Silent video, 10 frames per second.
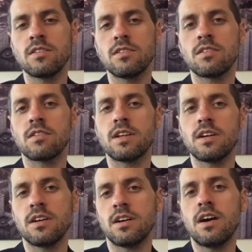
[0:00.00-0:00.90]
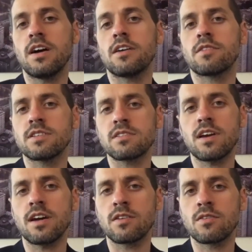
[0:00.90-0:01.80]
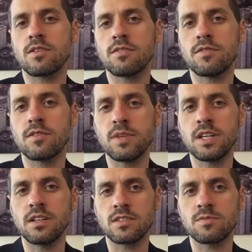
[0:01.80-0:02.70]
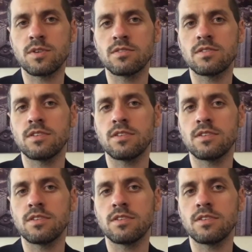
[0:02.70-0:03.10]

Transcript: you're in a, a high risk category for being exposed.